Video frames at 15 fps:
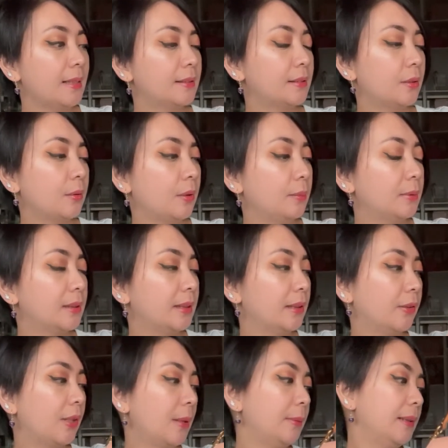So I'm just going
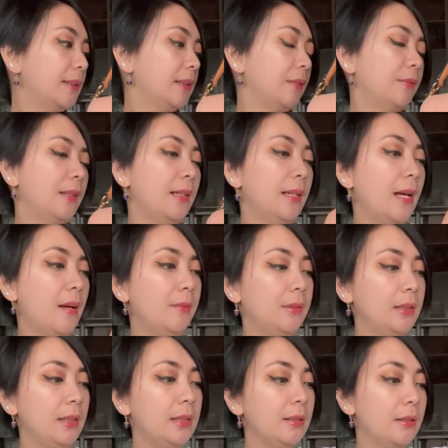to grab the stuff that I have
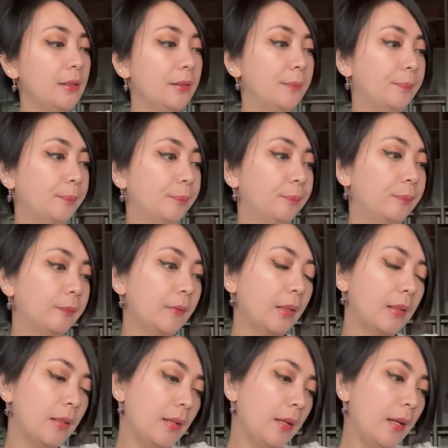in here.
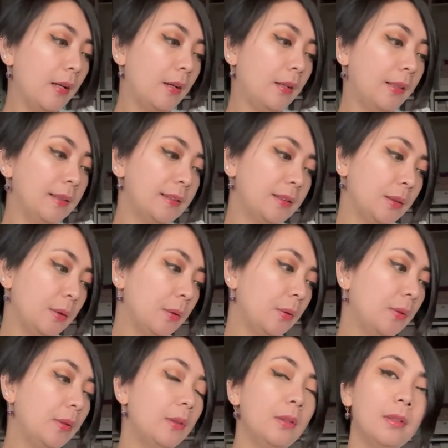All right,
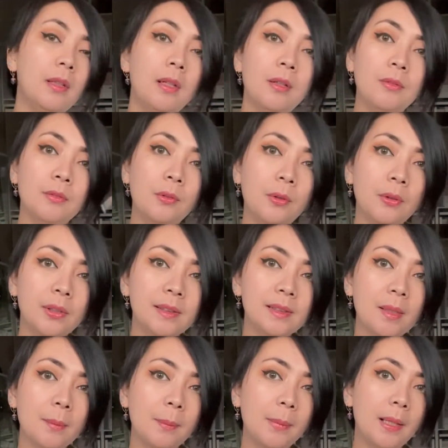so of course
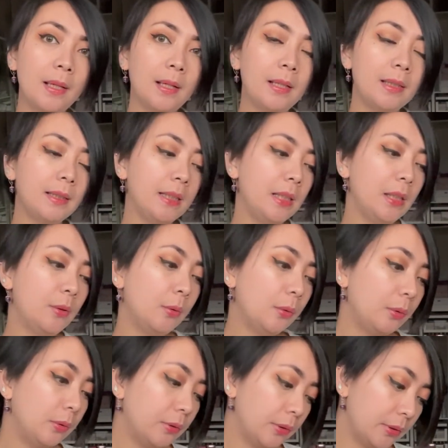my key
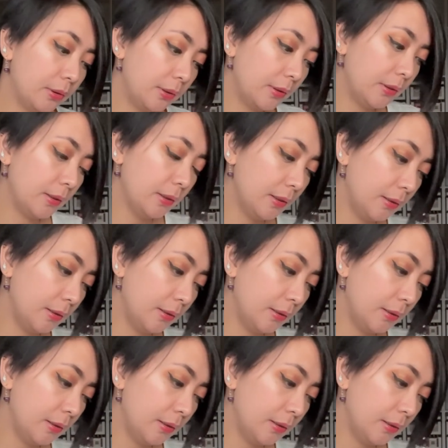holder.